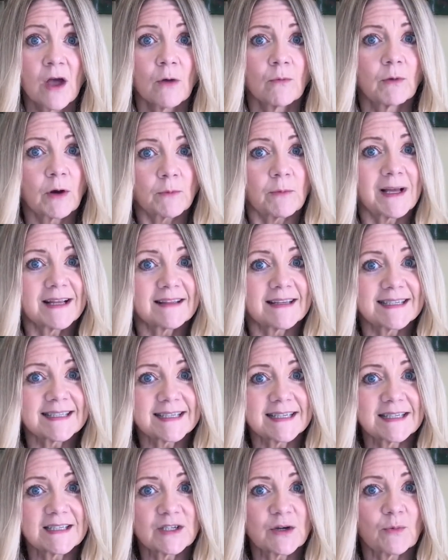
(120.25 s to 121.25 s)
when we
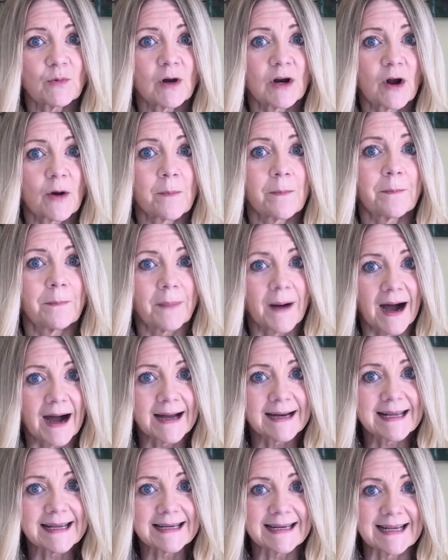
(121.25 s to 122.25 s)
listen to what our
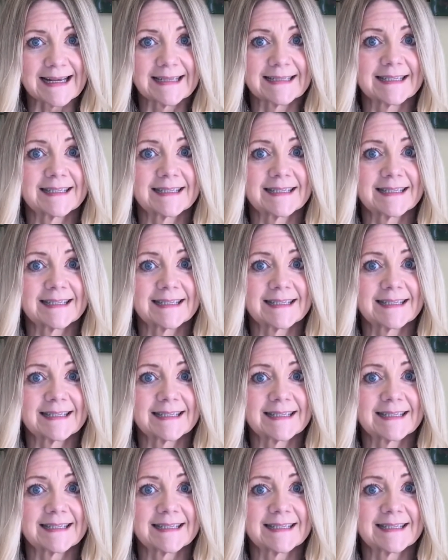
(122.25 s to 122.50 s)
body needs